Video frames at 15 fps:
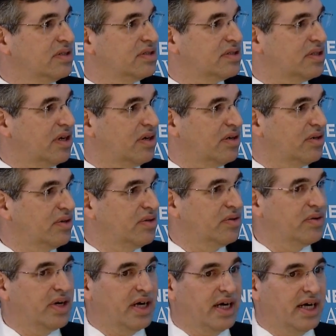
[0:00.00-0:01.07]

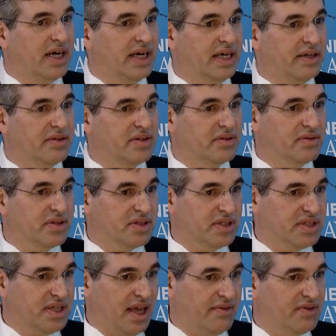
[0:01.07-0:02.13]
So the
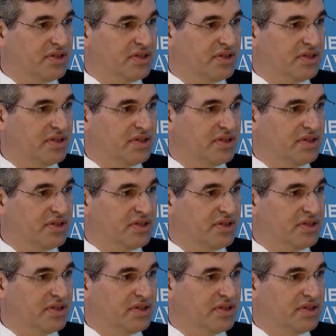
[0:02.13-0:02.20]
savings